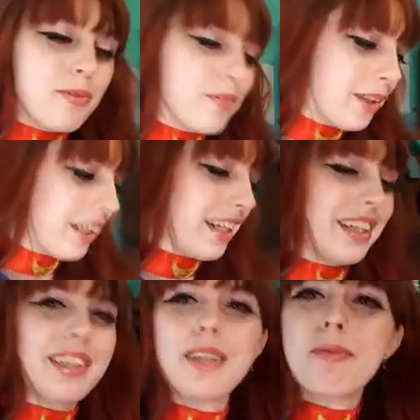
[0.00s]
I feel
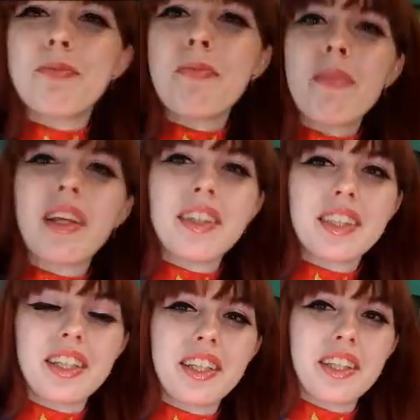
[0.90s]
like
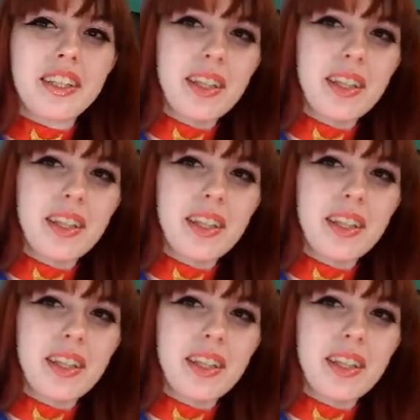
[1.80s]
secure.